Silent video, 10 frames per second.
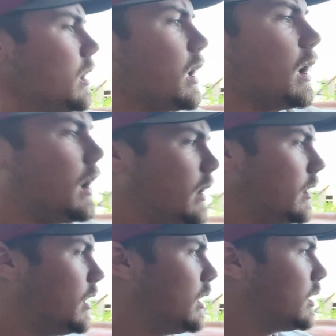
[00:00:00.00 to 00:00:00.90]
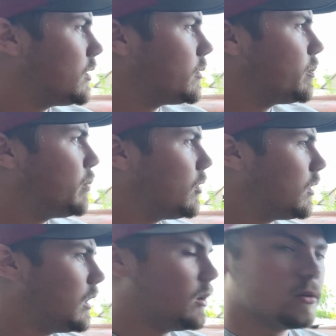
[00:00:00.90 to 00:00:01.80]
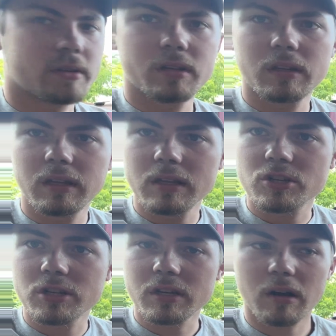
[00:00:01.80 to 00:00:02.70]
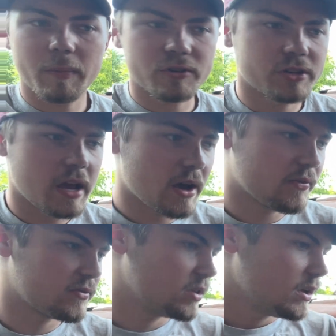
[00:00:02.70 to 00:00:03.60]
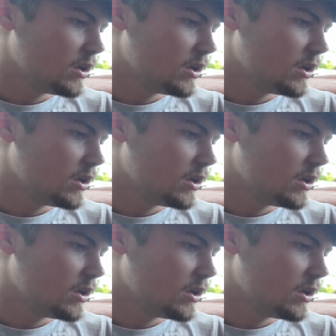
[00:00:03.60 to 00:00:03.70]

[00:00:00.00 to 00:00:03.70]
and pull out the upper shaft